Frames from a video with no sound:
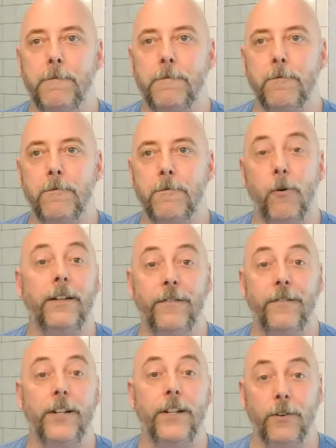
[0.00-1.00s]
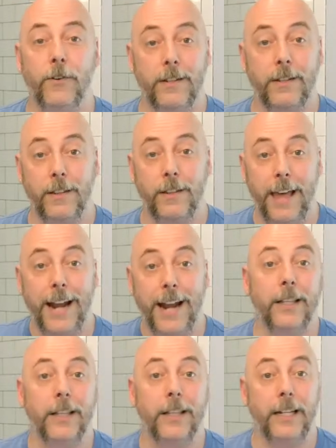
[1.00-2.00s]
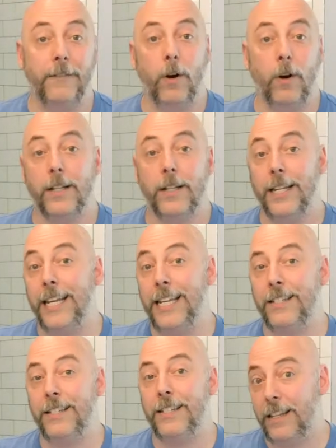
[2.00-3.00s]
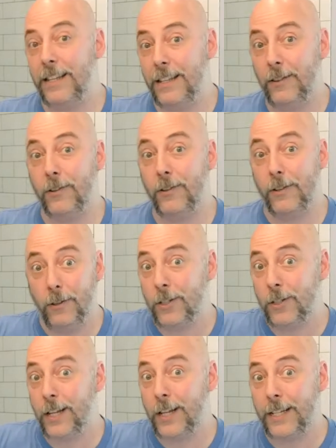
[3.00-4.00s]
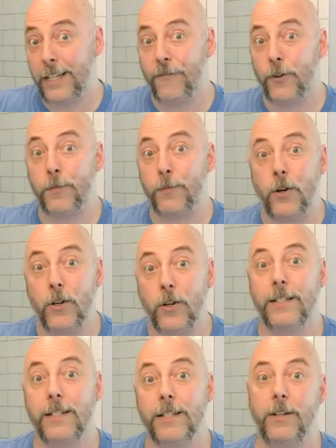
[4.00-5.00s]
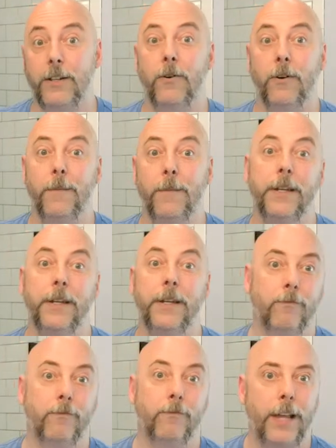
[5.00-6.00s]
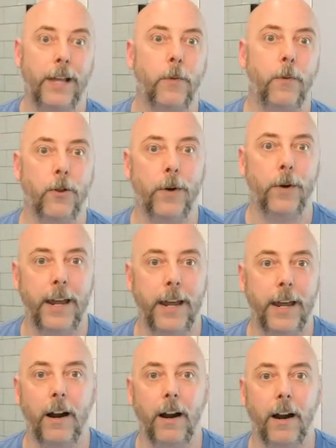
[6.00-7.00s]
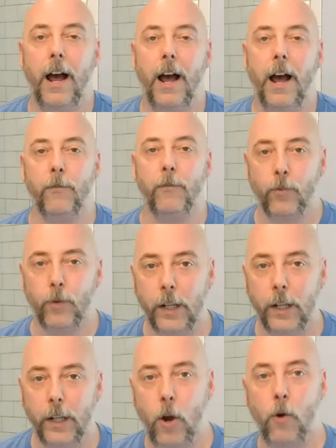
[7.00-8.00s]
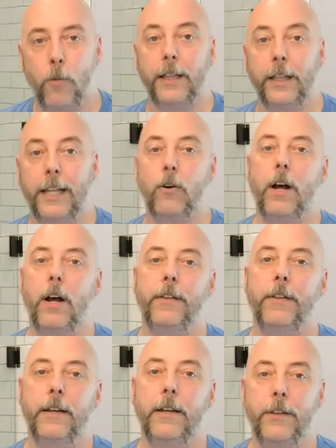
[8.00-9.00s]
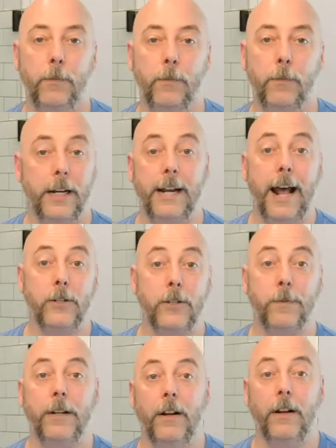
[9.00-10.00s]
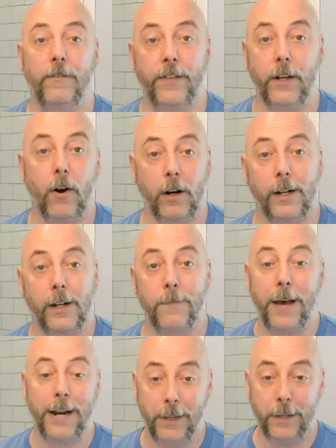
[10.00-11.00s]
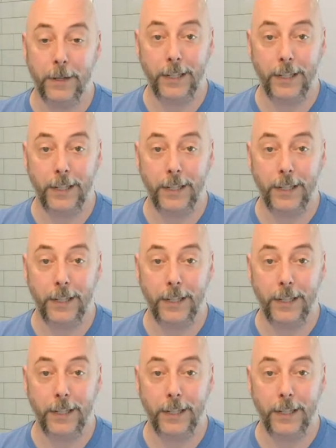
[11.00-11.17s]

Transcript: going to feature that ability for us. It looks like it's in first person, so I mean that's part of the way there. I'm really hoping later on that there'll be an announcement of VR compatibility